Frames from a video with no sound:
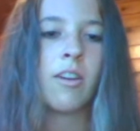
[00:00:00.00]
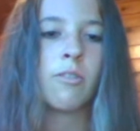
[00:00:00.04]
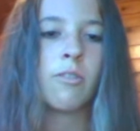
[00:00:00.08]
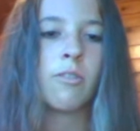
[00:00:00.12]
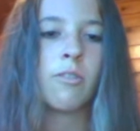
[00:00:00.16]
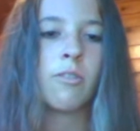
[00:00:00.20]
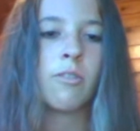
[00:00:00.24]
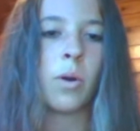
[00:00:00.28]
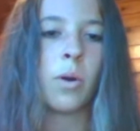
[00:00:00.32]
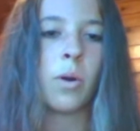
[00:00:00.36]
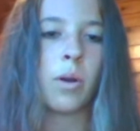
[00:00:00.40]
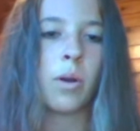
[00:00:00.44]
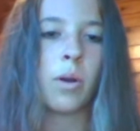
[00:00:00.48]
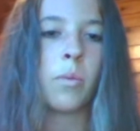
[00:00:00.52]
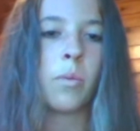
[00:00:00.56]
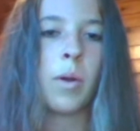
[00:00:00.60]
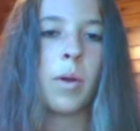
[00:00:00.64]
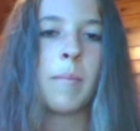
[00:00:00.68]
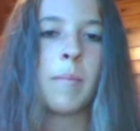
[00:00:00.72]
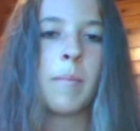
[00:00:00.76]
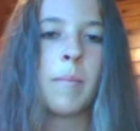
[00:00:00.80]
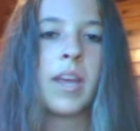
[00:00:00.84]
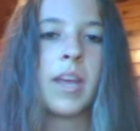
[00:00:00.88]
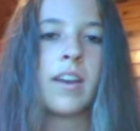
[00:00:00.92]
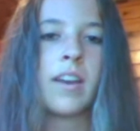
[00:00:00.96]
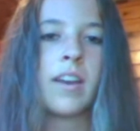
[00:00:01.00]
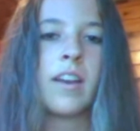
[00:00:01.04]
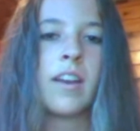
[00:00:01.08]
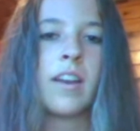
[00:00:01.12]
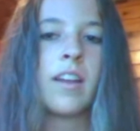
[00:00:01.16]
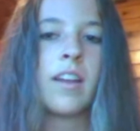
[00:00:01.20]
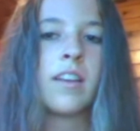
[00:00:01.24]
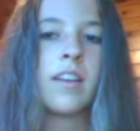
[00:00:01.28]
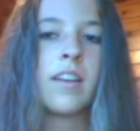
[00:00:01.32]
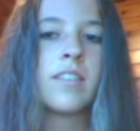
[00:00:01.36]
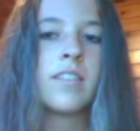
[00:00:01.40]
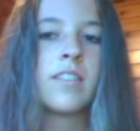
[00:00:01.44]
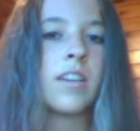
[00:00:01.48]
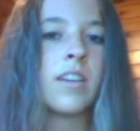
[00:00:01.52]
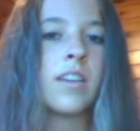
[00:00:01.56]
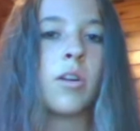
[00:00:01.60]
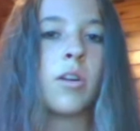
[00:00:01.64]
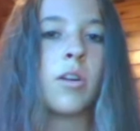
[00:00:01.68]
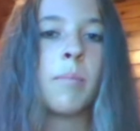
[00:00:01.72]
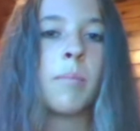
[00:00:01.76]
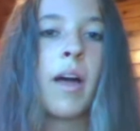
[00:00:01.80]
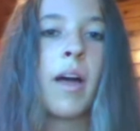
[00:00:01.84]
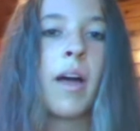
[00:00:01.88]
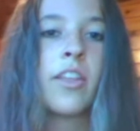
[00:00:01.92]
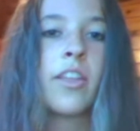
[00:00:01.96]
for women, single
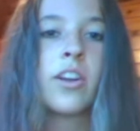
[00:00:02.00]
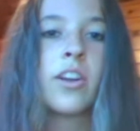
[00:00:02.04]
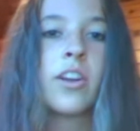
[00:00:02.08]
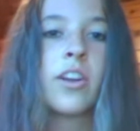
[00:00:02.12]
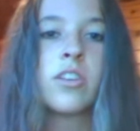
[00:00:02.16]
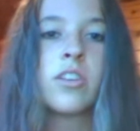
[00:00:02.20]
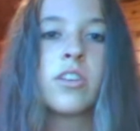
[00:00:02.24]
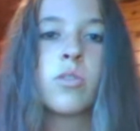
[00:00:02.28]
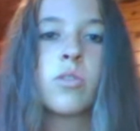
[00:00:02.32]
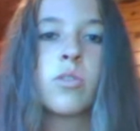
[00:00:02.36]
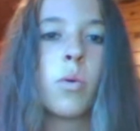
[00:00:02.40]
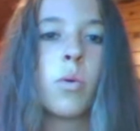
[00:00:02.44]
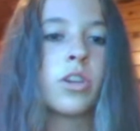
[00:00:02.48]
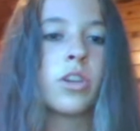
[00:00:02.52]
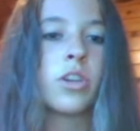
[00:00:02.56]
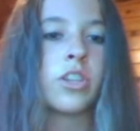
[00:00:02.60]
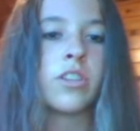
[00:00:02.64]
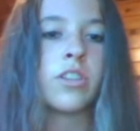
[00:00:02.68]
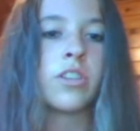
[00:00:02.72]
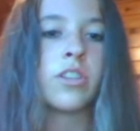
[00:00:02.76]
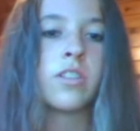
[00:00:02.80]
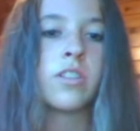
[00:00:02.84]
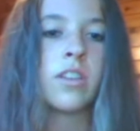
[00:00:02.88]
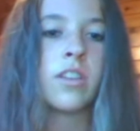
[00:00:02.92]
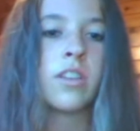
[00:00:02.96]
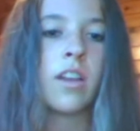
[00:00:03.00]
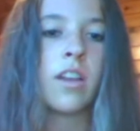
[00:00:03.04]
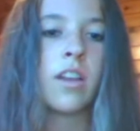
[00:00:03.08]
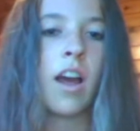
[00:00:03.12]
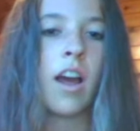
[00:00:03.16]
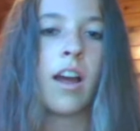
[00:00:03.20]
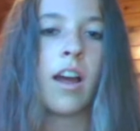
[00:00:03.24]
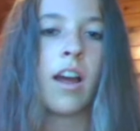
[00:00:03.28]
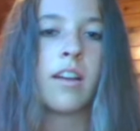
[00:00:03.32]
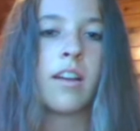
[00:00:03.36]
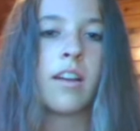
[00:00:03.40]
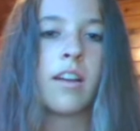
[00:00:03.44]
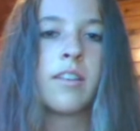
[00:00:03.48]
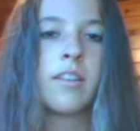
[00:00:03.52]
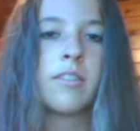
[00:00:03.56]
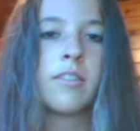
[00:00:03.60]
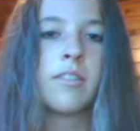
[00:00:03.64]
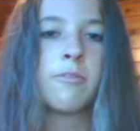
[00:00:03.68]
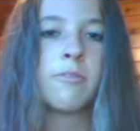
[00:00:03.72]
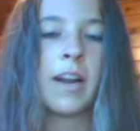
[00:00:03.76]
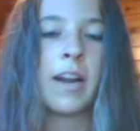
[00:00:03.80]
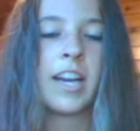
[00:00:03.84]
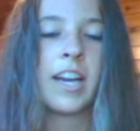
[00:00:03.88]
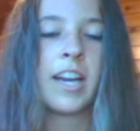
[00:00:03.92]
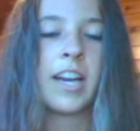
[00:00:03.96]
mothers, or just
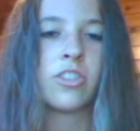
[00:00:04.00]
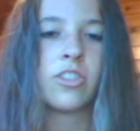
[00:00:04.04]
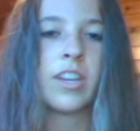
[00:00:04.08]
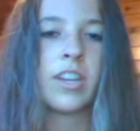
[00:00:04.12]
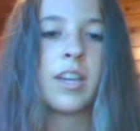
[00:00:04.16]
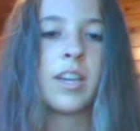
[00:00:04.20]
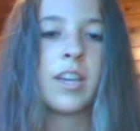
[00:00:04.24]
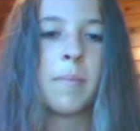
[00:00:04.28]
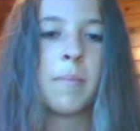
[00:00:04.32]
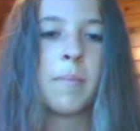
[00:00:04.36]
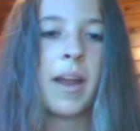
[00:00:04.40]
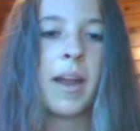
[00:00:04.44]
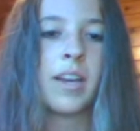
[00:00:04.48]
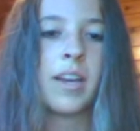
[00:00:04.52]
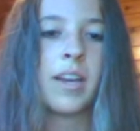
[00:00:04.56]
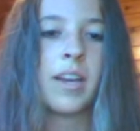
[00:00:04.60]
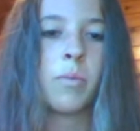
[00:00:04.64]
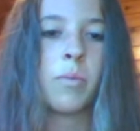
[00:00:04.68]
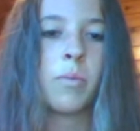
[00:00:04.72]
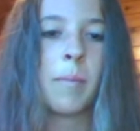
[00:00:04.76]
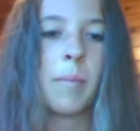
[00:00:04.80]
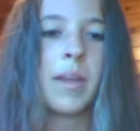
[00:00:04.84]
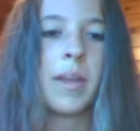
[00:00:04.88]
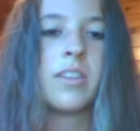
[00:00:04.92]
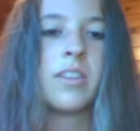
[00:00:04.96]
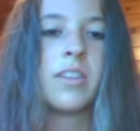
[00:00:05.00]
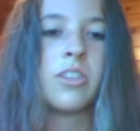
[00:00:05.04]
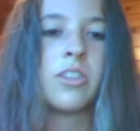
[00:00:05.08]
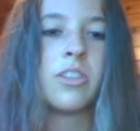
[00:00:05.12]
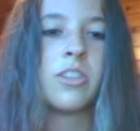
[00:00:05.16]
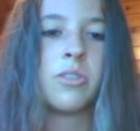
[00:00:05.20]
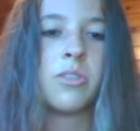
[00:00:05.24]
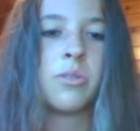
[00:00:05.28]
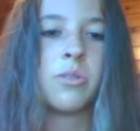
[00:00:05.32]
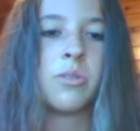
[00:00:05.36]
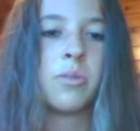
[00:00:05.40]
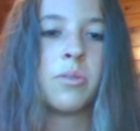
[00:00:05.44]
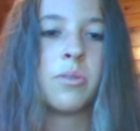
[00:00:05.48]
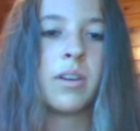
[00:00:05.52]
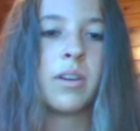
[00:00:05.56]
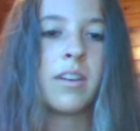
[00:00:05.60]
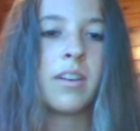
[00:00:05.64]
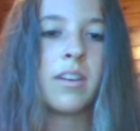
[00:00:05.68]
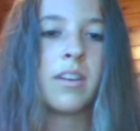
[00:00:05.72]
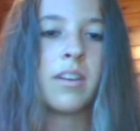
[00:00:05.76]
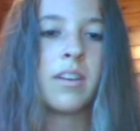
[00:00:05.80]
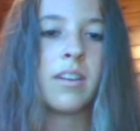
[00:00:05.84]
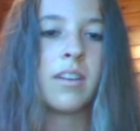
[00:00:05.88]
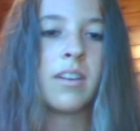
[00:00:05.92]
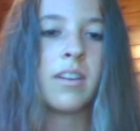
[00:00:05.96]
financially independent women to
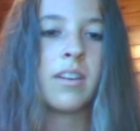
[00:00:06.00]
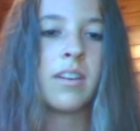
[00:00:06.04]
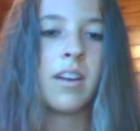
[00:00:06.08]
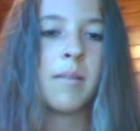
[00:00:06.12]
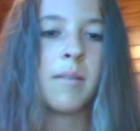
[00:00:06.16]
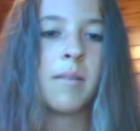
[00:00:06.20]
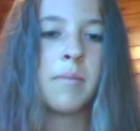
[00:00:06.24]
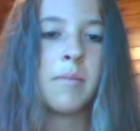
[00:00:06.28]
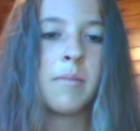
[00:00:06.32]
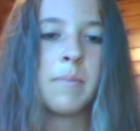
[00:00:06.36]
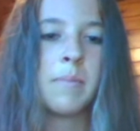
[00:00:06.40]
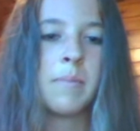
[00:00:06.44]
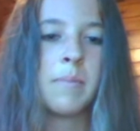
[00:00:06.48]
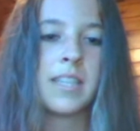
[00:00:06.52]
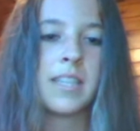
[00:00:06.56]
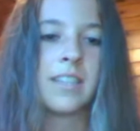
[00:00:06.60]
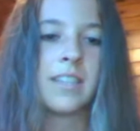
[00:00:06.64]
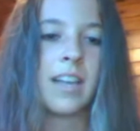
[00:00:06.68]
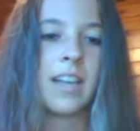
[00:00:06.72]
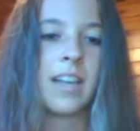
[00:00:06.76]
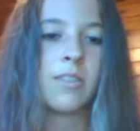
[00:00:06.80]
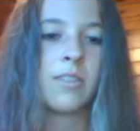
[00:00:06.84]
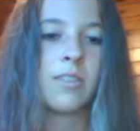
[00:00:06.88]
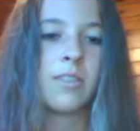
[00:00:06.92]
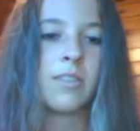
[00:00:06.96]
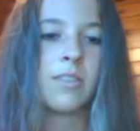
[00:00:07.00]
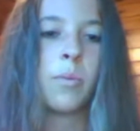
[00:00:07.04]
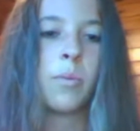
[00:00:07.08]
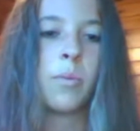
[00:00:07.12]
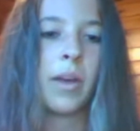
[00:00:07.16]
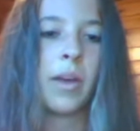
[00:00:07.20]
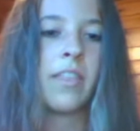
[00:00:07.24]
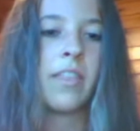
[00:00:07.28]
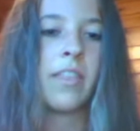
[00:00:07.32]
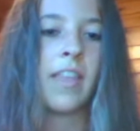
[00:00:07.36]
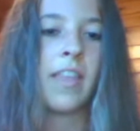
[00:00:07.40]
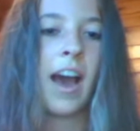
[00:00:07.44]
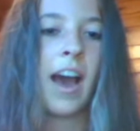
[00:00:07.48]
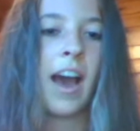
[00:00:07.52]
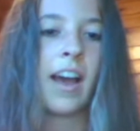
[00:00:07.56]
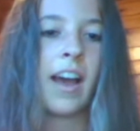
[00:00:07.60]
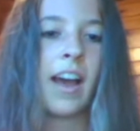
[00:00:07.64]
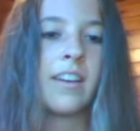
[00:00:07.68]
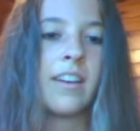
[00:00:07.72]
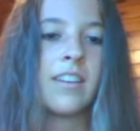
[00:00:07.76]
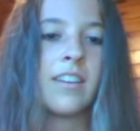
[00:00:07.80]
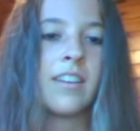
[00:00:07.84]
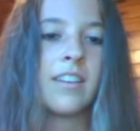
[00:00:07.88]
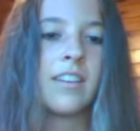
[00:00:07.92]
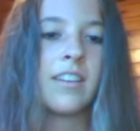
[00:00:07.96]
be successful with that,
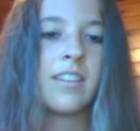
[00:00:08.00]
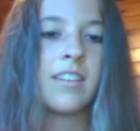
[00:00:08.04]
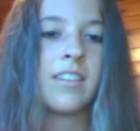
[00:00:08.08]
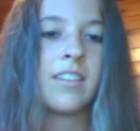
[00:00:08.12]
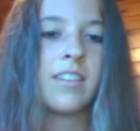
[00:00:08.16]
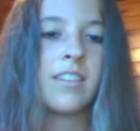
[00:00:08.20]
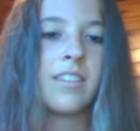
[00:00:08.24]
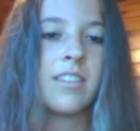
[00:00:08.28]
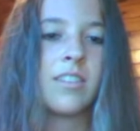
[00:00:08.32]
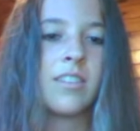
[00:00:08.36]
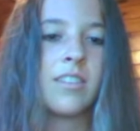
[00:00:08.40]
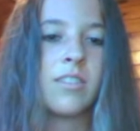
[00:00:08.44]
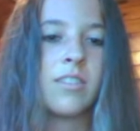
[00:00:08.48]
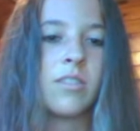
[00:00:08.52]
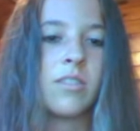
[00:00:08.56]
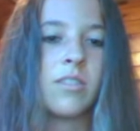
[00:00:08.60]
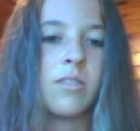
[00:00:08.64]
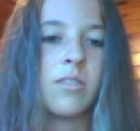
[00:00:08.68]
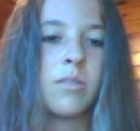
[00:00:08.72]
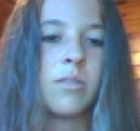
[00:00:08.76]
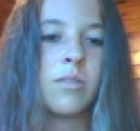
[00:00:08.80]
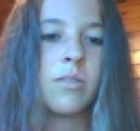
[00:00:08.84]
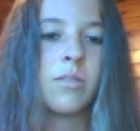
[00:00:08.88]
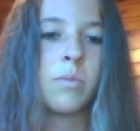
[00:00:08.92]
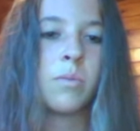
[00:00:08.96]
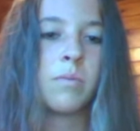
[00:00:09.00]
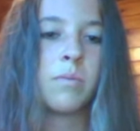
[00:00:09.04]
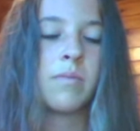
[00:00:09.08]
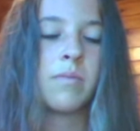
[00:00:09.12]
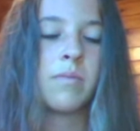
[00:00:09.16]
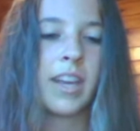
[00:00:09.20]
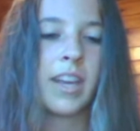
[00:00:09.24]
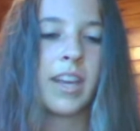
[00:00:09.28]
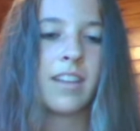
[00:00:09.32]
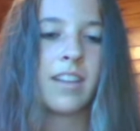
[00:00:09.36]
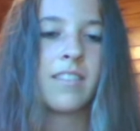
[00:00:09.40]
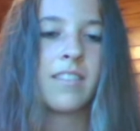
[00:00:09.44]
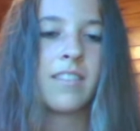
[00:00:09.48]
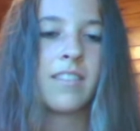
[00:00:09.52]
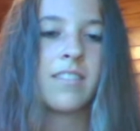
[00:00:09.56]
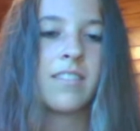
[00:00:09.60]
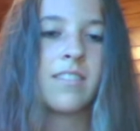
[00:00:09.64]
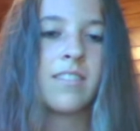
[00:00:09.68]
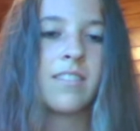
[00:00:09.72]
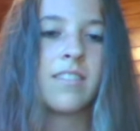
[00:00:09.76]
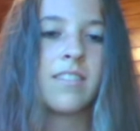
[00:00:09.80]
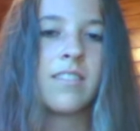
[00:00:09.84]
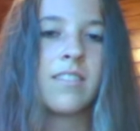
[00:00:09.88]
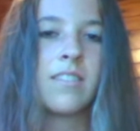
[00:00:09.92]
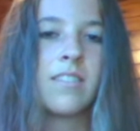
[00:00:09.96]
like
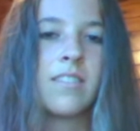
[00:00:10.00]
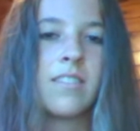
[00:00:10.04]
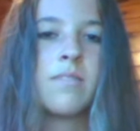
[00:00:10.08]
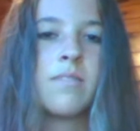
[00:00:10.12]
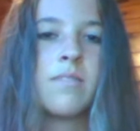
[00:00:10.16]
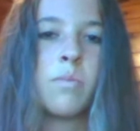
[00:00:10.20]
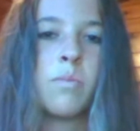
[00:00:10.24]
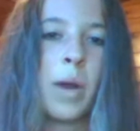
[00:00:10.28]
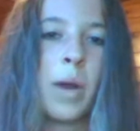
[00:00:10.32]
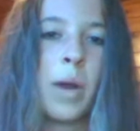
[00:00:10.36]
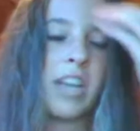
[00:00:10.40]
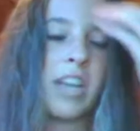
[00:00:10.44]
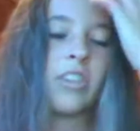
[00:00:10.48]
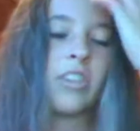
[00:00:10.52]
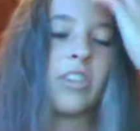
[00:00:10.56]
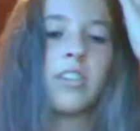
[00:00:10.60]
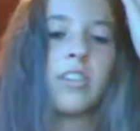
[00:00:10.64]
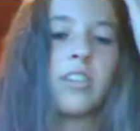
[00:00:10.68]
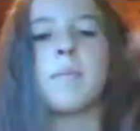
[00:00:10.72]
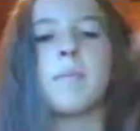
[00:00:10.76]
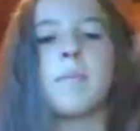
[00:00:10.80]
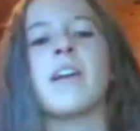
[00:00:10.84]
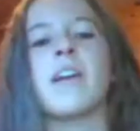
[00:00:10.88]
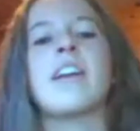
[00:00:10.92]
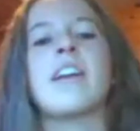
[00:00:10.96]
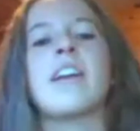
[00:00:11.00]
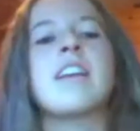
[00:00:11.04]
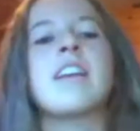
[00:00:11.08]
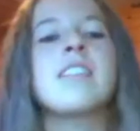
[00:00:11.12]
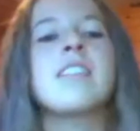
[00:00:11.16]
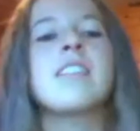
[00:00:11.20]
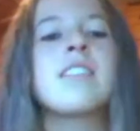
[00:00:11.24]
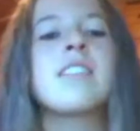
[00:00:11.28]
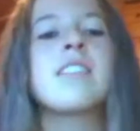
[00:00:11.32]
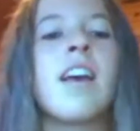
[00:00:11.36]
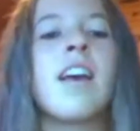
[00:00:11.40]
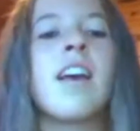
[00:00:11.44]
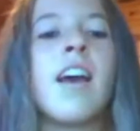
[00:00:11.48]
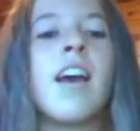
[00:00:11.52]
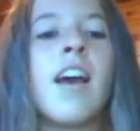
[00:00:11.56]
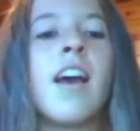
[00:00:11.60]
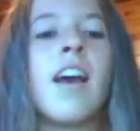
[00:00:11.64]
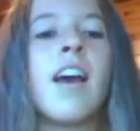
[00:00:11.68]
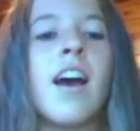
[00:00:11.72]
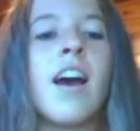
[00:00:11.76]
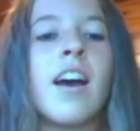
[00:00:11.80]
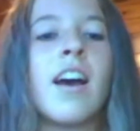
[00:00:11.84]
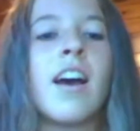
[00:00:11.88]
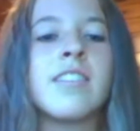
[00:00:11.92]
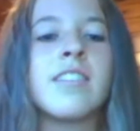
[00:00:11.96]
wage disparities,
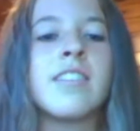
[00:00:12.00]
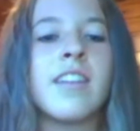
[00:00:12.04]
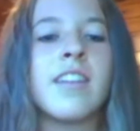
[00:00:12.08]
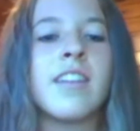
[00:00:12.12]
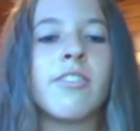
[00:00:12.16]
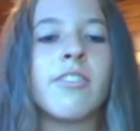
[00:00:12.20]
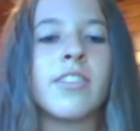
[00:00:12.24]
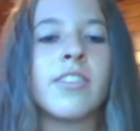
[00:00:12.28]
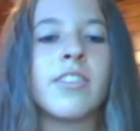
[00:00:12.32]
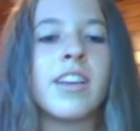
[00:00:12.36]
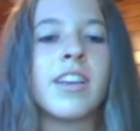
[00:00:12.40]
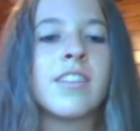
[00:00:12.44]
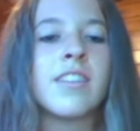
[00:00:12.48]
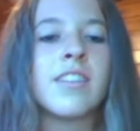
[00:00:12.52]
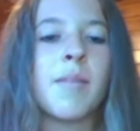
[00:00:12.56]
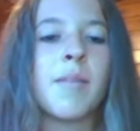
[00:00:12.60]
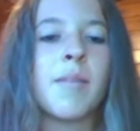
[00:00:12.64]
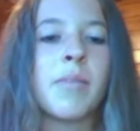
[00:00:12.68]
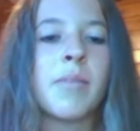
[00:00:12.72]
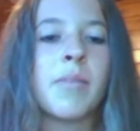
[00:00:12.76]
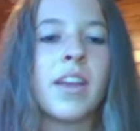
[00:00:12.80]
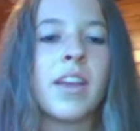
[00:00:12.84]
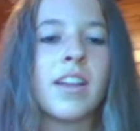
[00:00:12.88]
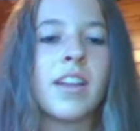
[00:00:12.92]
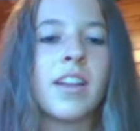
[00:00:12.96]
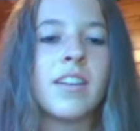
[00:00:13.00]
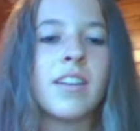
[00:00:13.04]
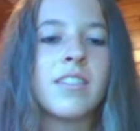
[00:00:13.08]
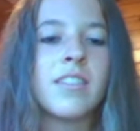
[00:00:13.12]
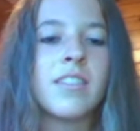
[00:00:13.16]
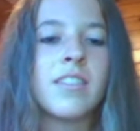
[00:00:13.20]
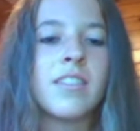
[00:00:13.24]
is definitely something